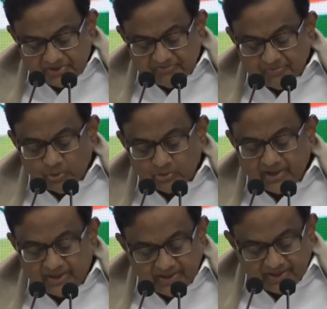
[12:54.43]
of both
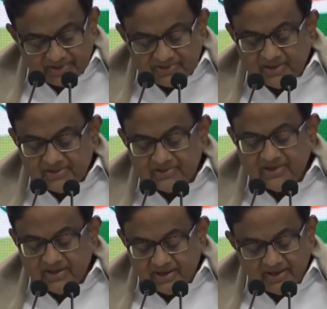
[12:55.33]
NRC and
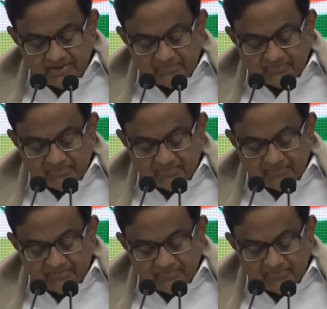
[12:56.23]
CAA,